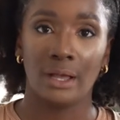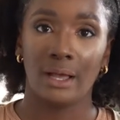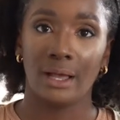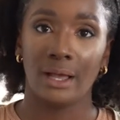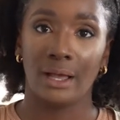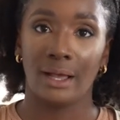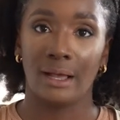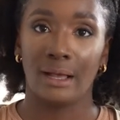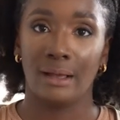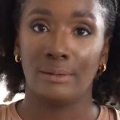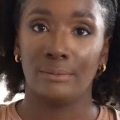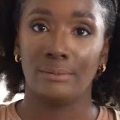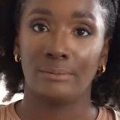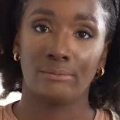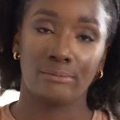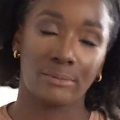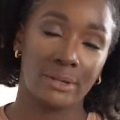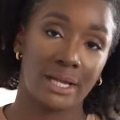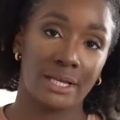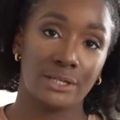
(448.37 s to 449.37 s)

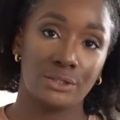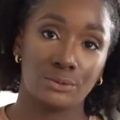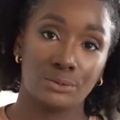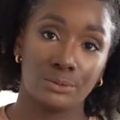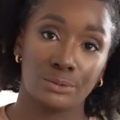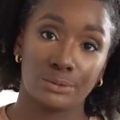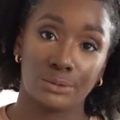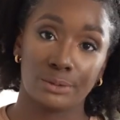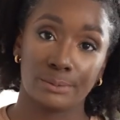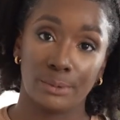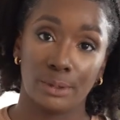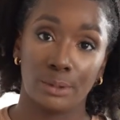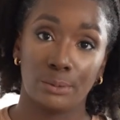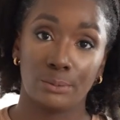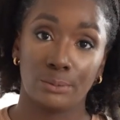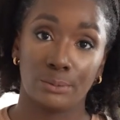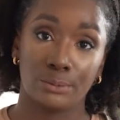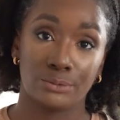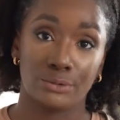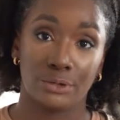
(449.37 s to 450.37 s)
casual smart
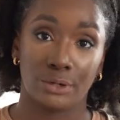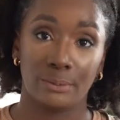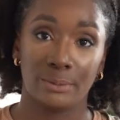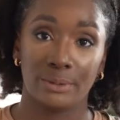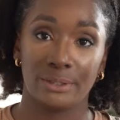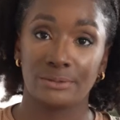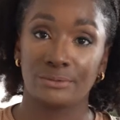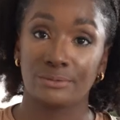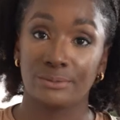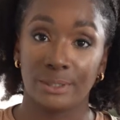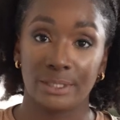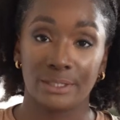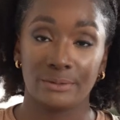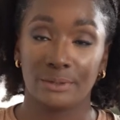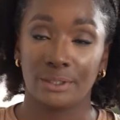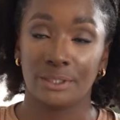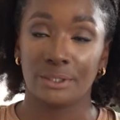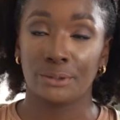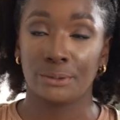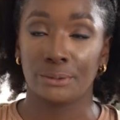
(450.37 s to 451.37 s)
wardrobe. It's really,
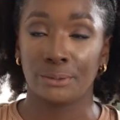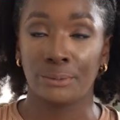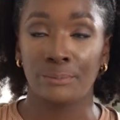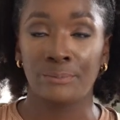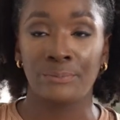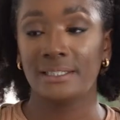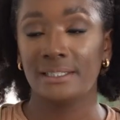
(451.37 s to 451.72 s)
really cool.